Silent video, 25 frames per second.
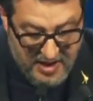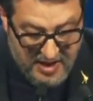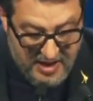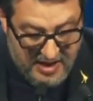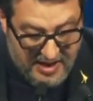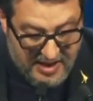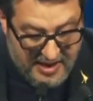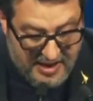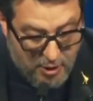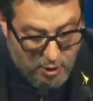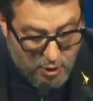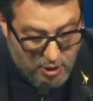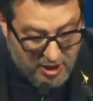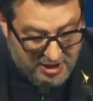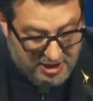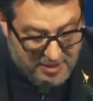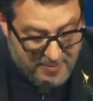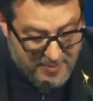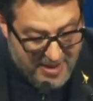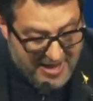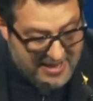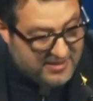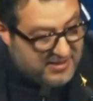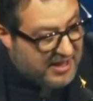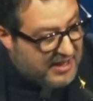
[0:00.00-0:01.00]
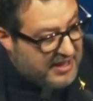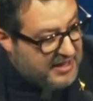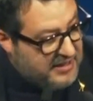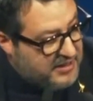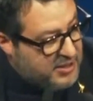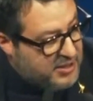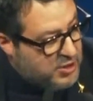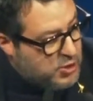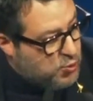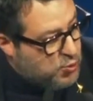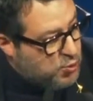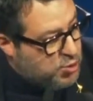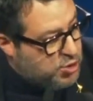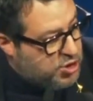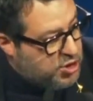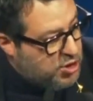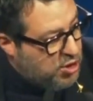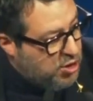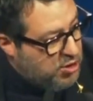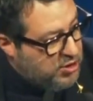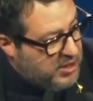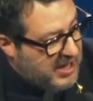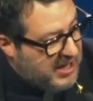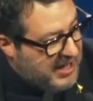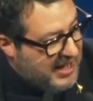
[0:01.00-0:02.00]
It is time to question
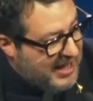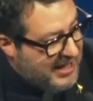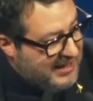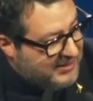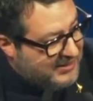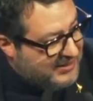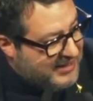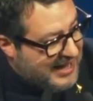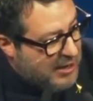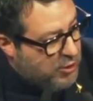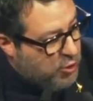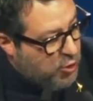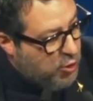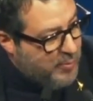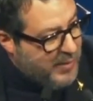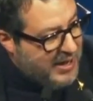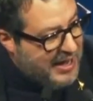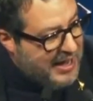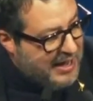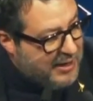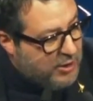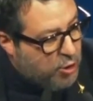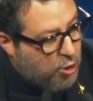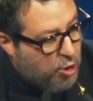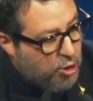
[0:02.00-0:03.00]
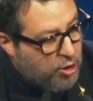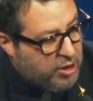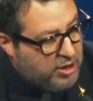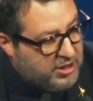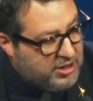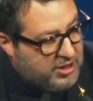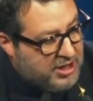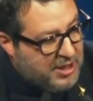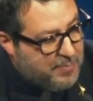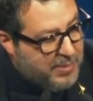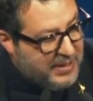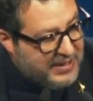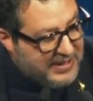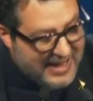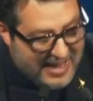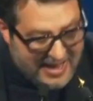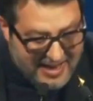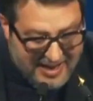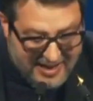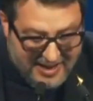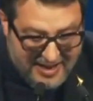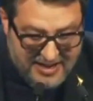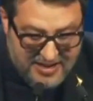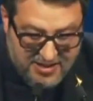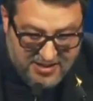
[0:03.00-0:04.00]
realities, such as the International
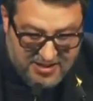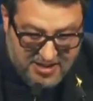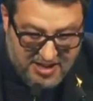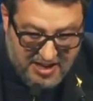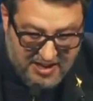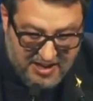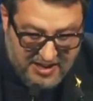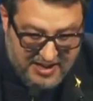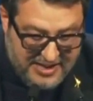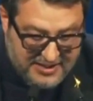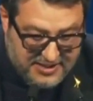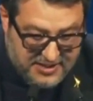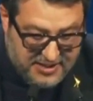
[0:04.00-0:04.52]
Criminal Court,